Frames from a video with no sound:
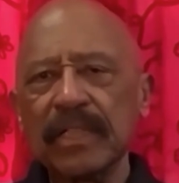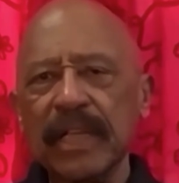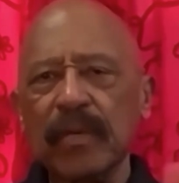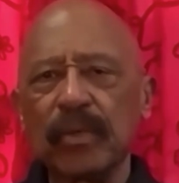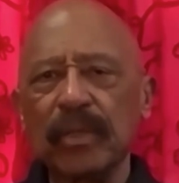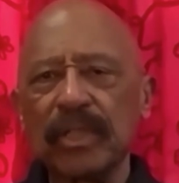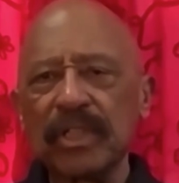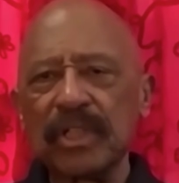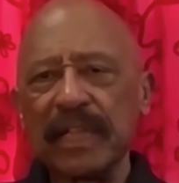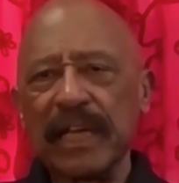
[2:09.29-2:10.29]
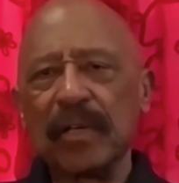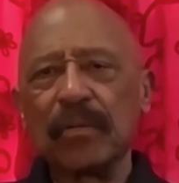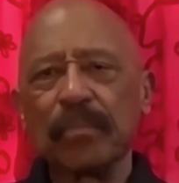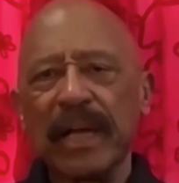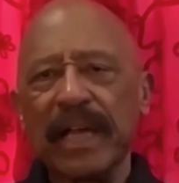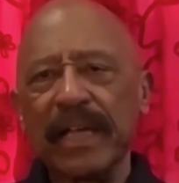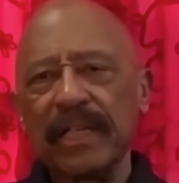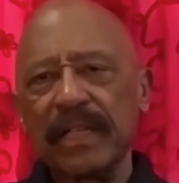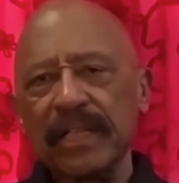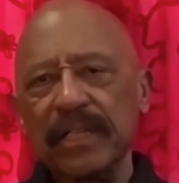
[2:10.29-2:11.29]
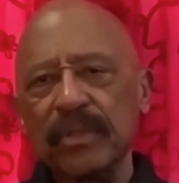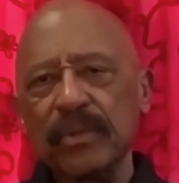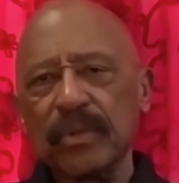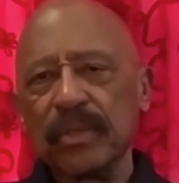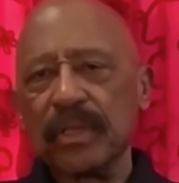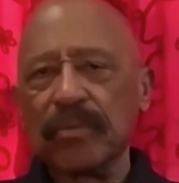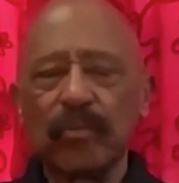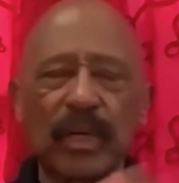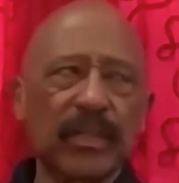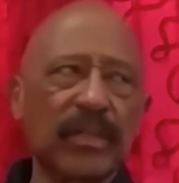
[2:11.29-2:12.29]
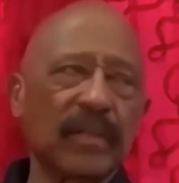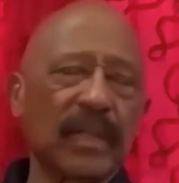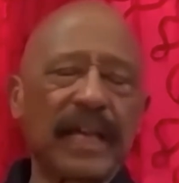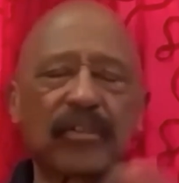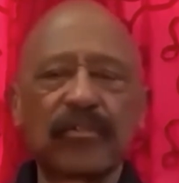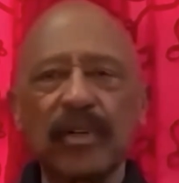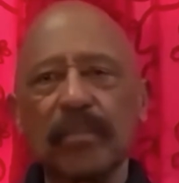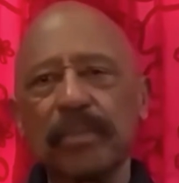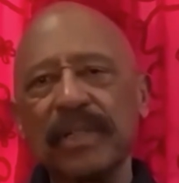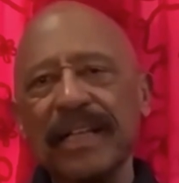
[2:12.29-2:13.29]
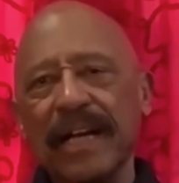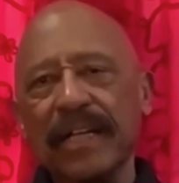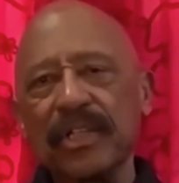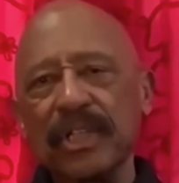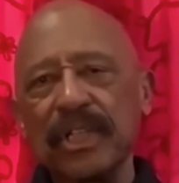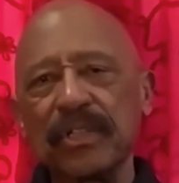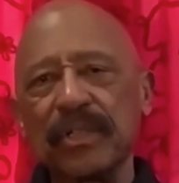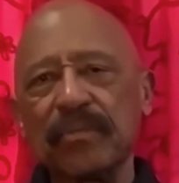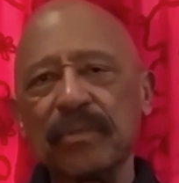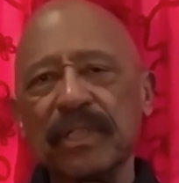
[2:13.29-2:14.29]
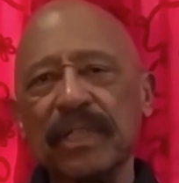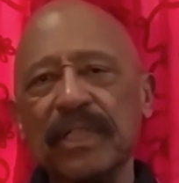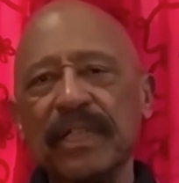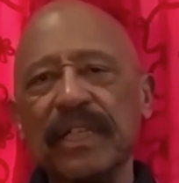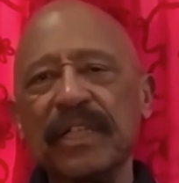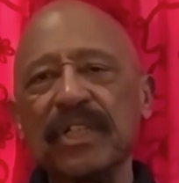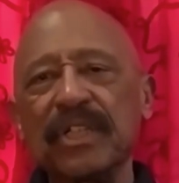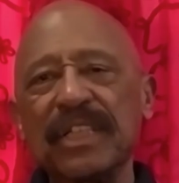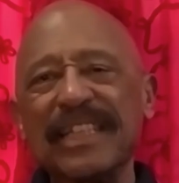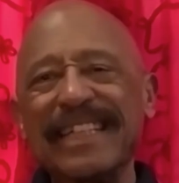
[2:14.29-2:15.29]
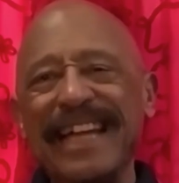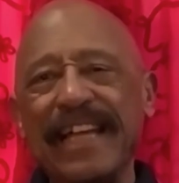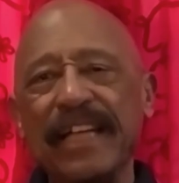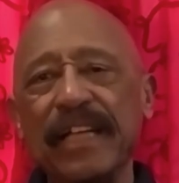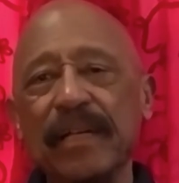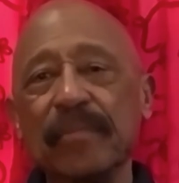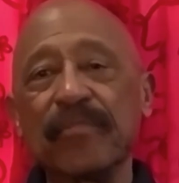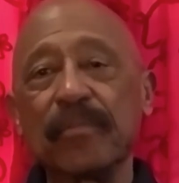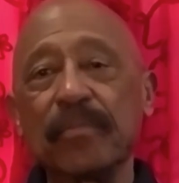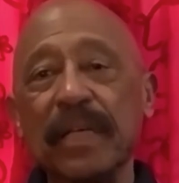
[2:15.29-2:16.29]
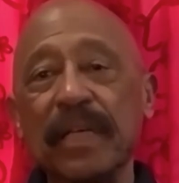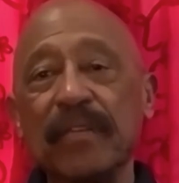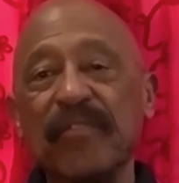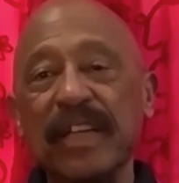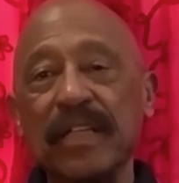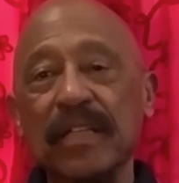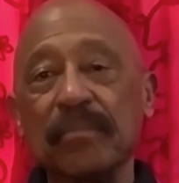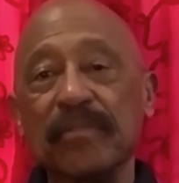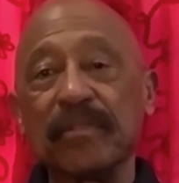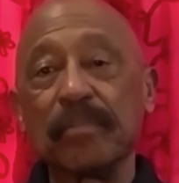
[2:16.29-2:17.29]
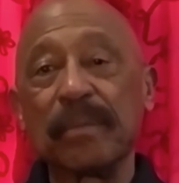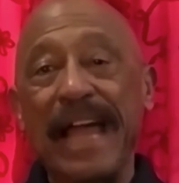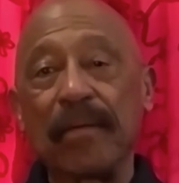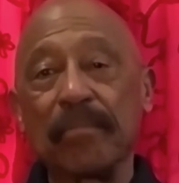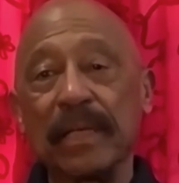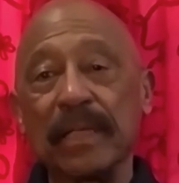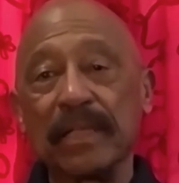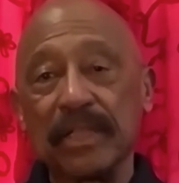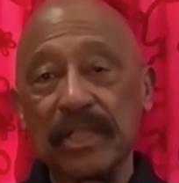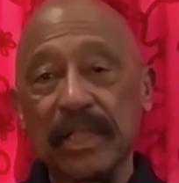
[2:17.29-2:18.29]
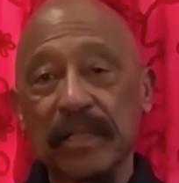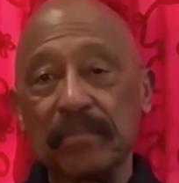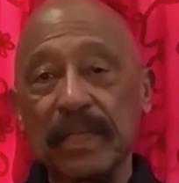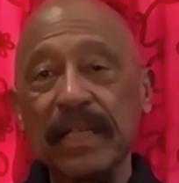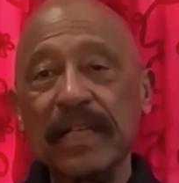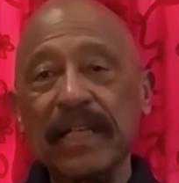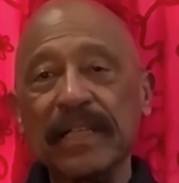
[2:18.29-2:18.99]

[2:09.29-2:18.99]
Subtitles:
Take what this clown Bragg did in New York. Whether you like Trump or not, essentially what they did is indicted him for being the victim of a blackmail attempt.